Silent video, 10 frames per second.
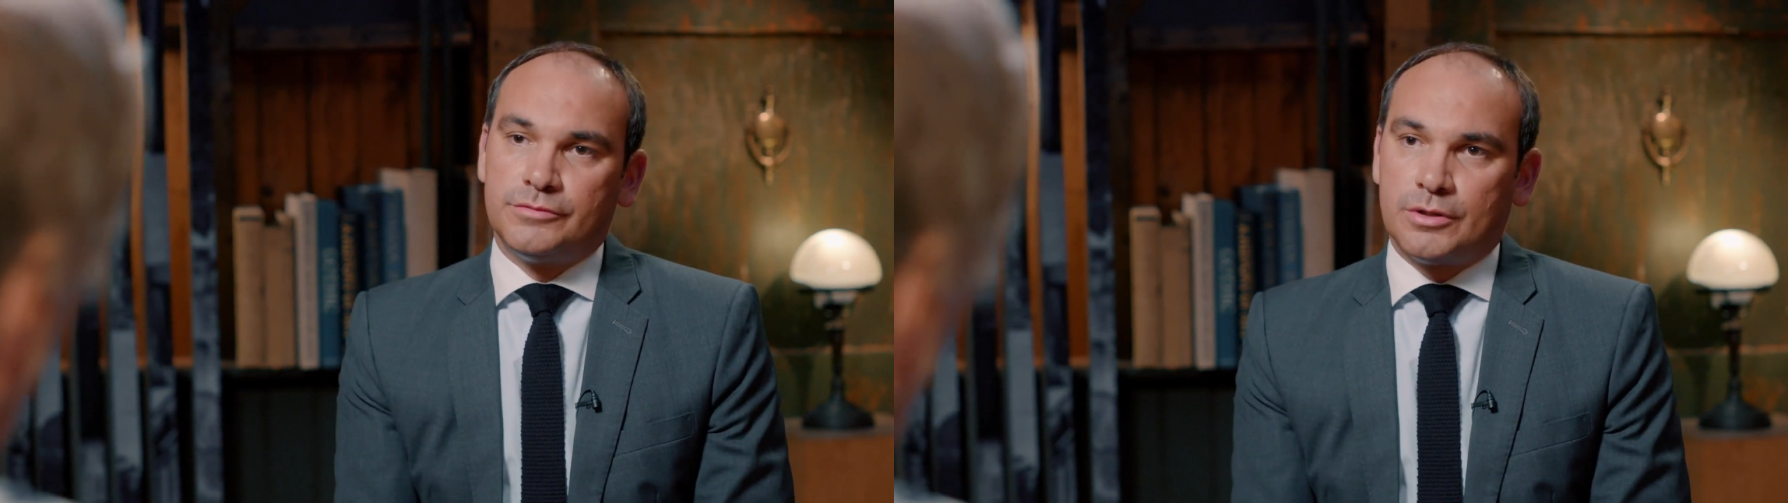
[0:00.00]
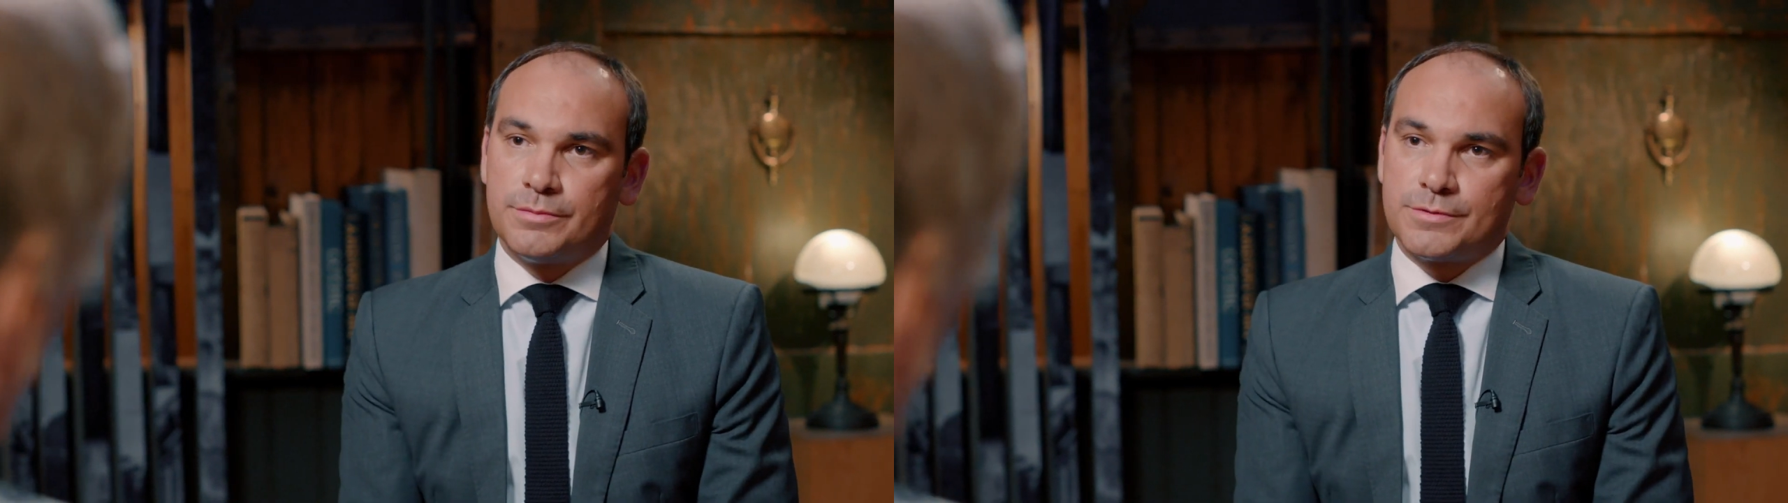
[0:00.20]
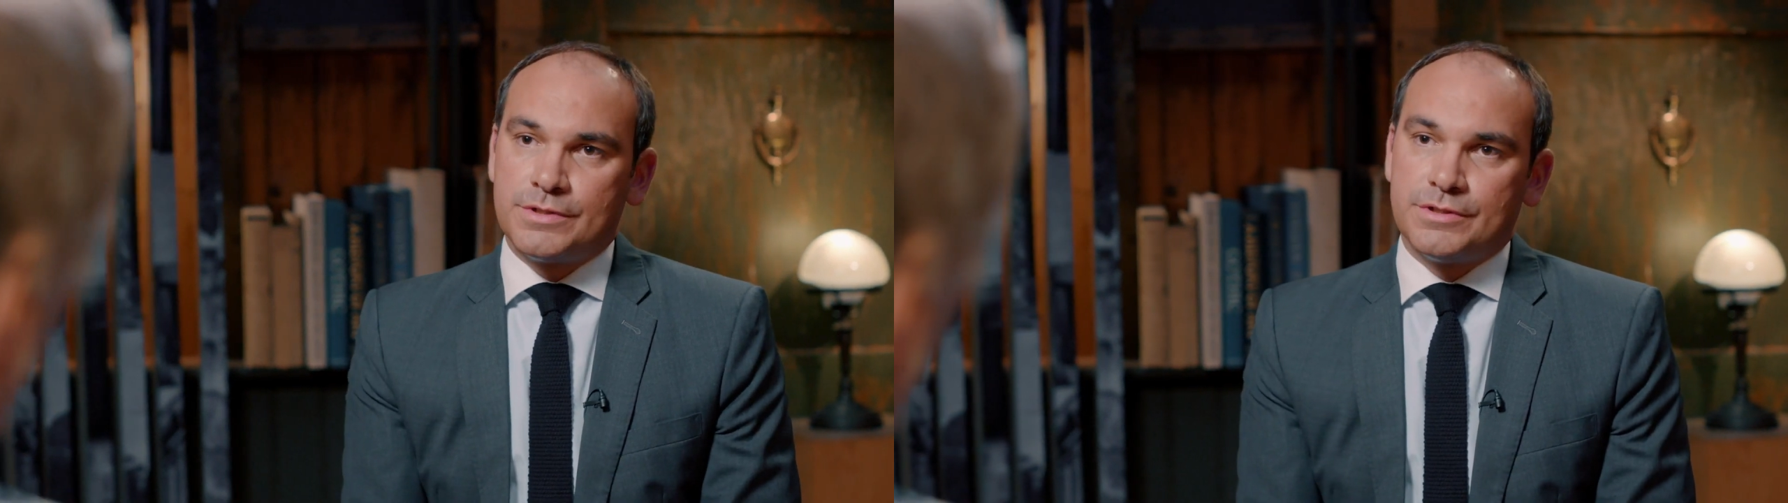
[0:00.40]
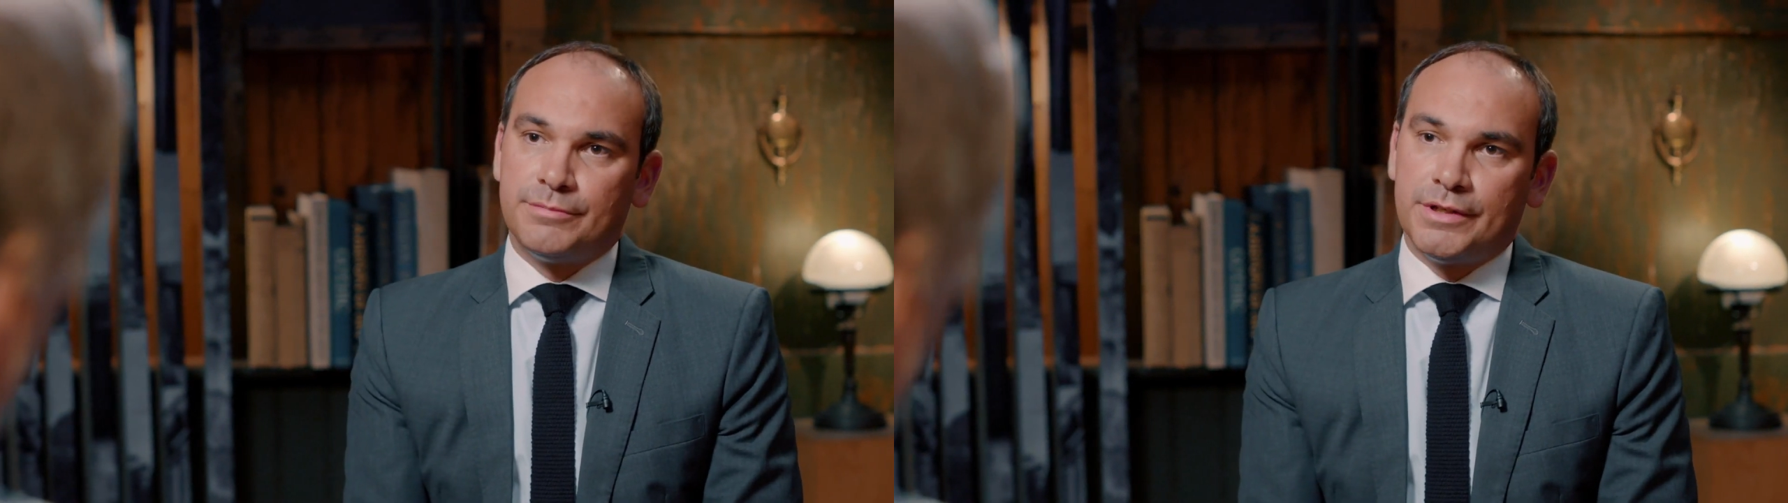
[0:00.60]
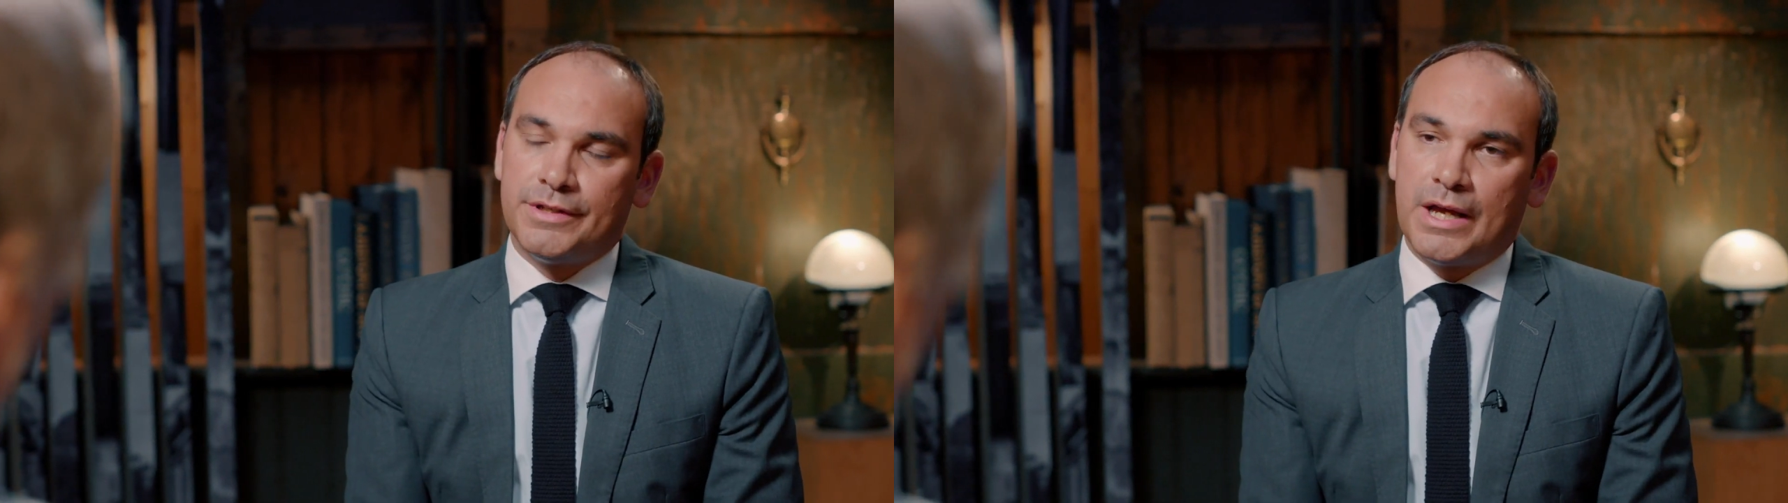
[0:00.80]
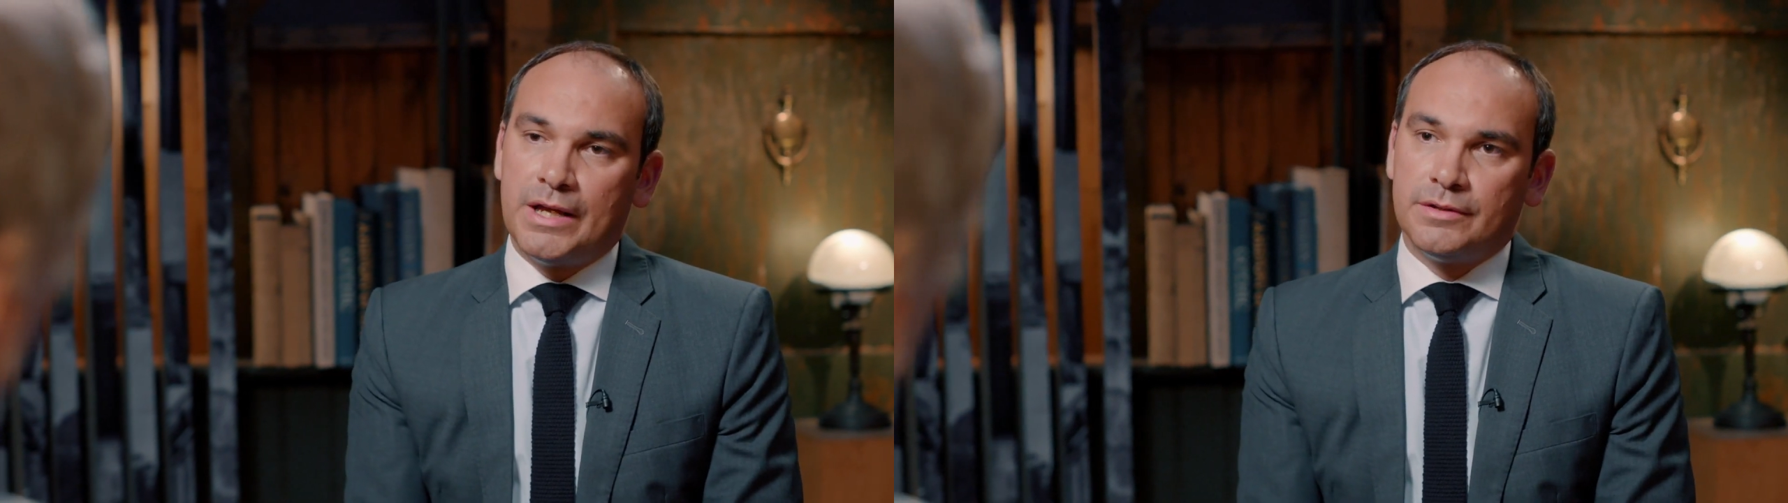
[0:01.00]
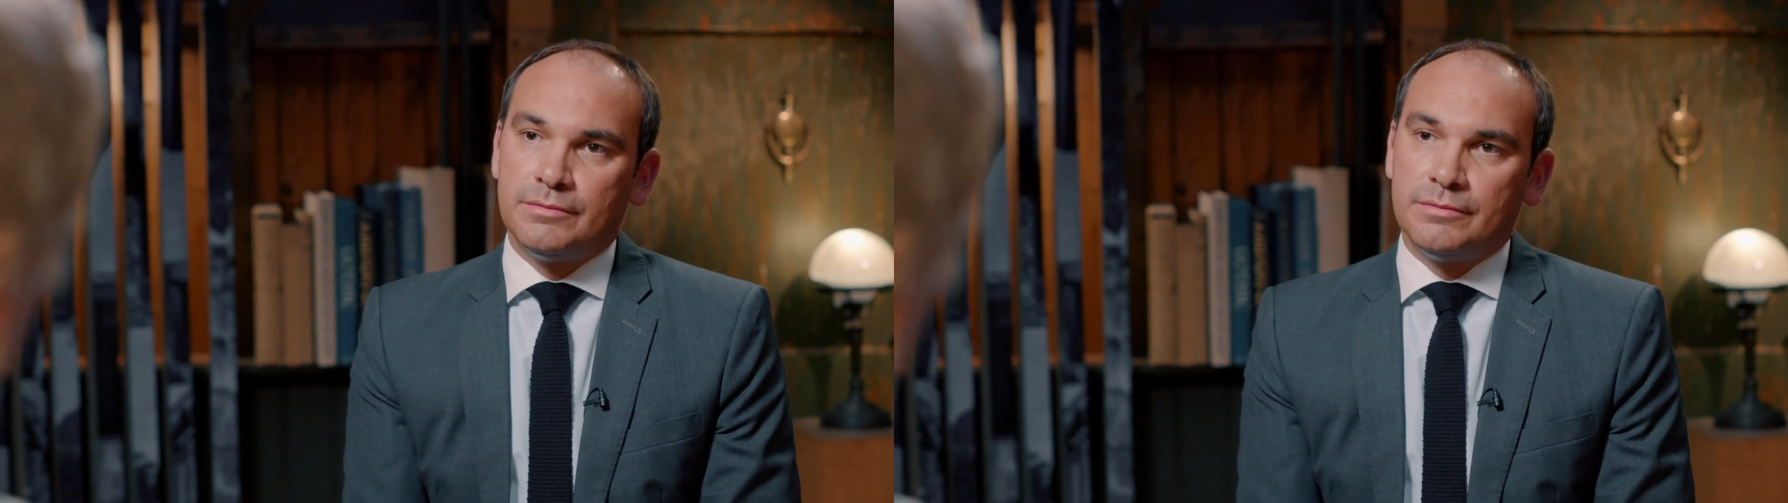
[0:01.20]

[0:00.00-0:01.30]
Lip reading: jobs which are mundane